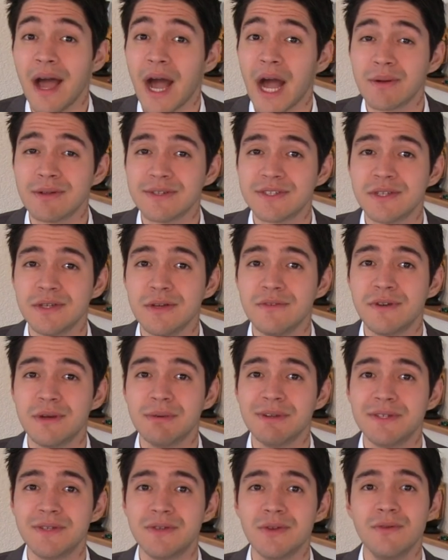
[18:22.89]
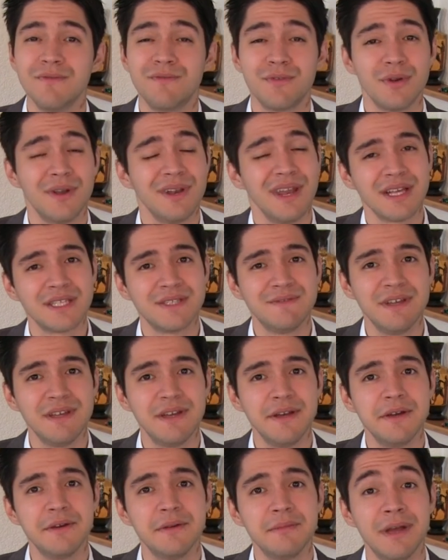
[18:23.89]
I will see you very soon for a next
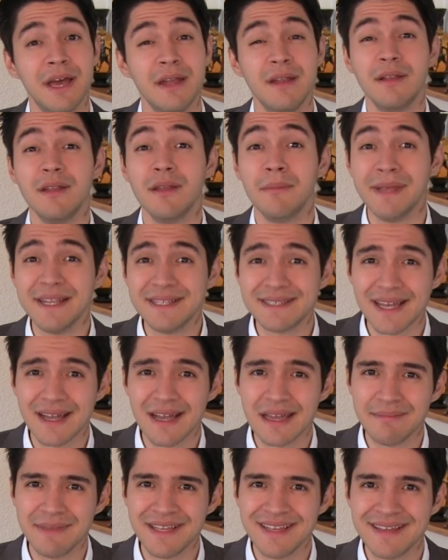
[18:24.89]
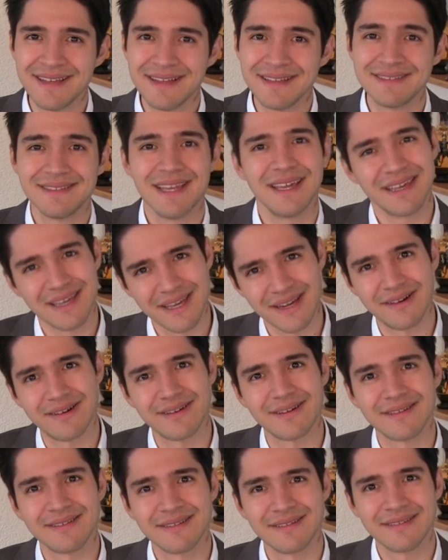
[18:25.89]
video, and in the meantime, take
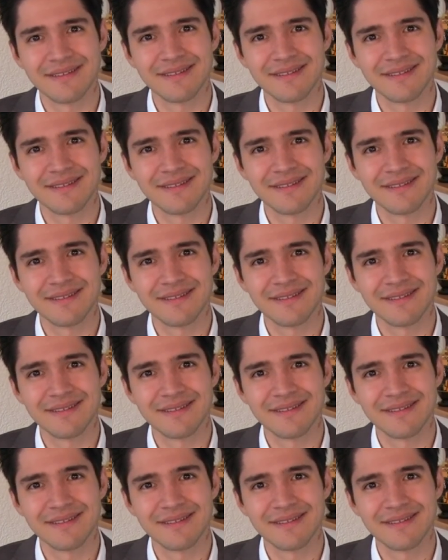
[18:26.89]
care.